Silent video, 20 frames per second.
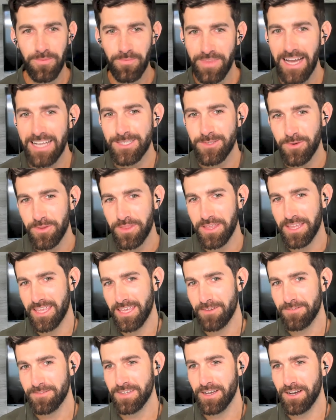that's where the
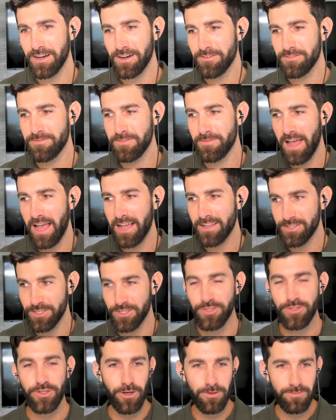gift of
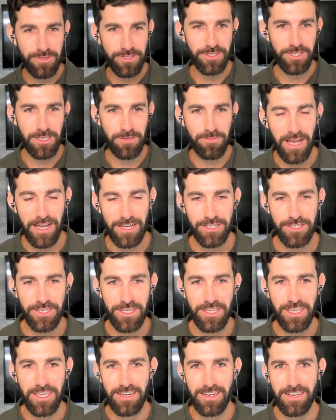disturbed sleep actually
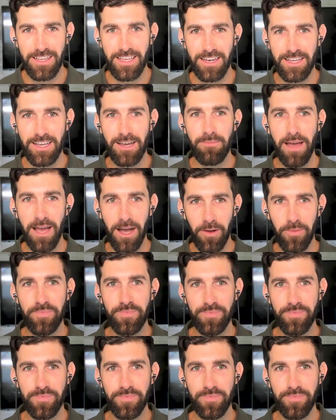can come out.